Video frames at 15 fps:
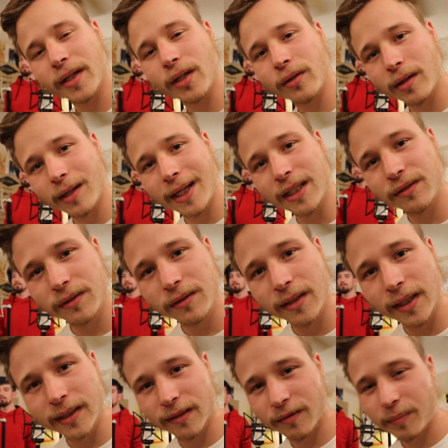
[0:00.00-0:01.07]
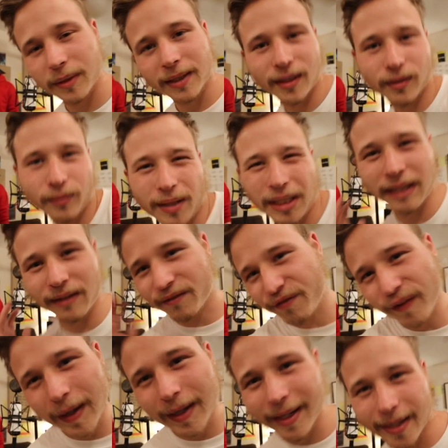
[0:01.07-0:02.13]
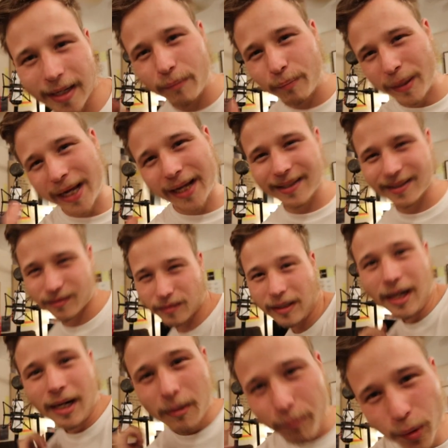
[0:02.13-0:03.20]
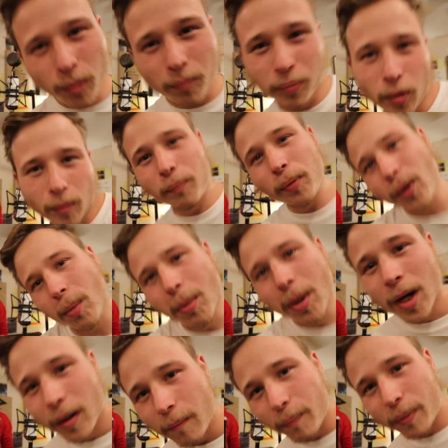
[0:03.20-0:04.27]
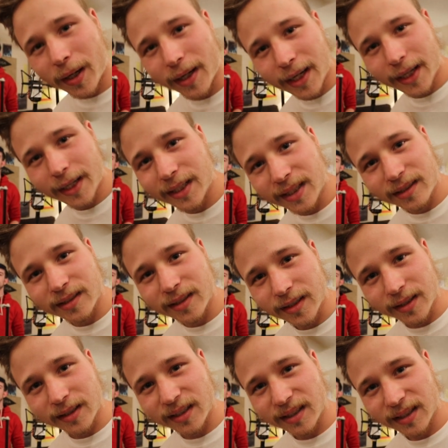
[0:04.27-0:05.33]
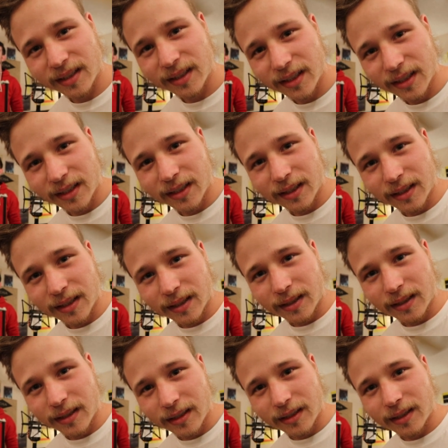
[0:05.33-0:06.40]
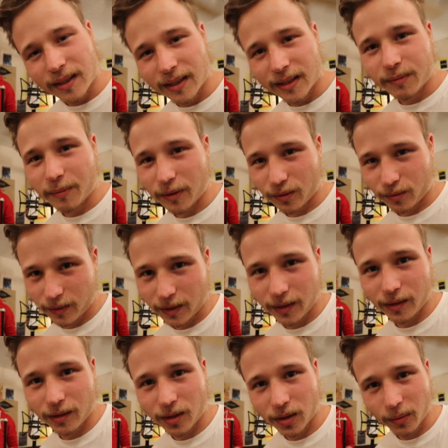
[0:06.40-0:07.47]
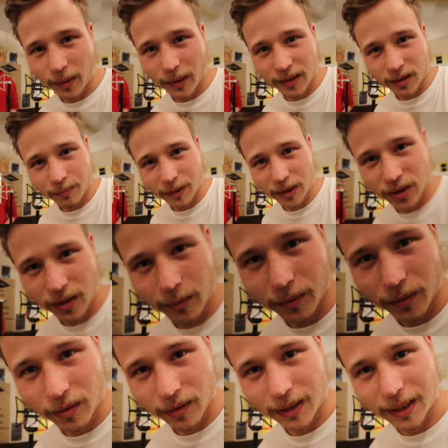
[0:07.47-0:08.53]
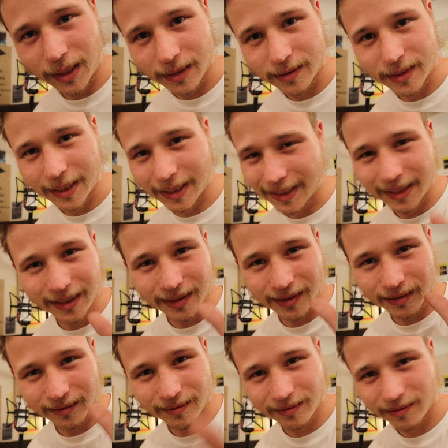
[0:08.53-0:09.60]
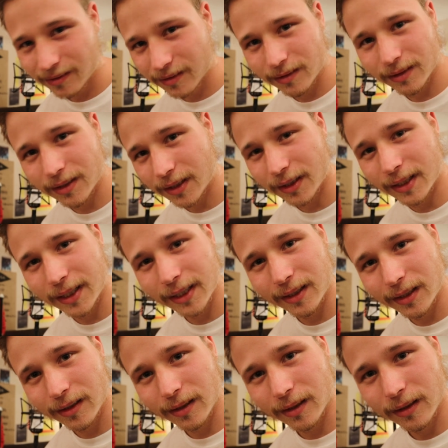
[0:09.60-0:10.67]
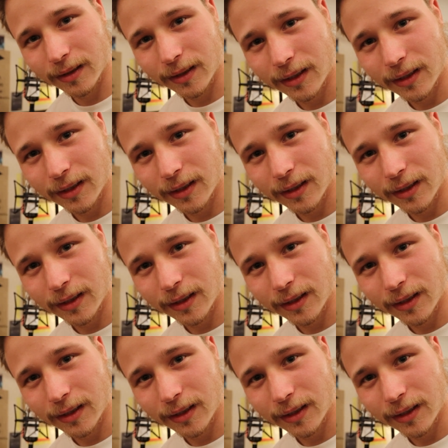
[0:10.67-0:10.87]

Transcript: I know the last few days have been like really like fun and impact and boom, boom, boom. But I need to. Been a long week. It's been a really long week, especially with all the content. I need to I, I need a.